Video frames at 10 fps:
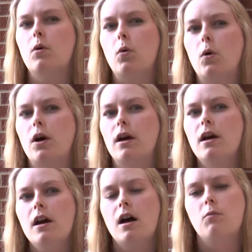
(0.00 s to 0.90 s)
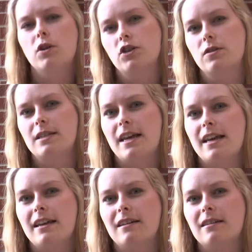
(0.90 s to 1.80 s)
or um, what you're
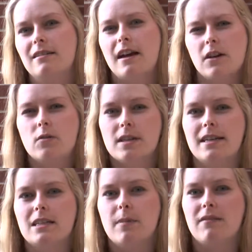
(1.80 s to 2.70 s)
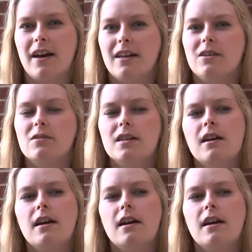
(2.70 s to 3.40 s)
saying kind of goes against my values.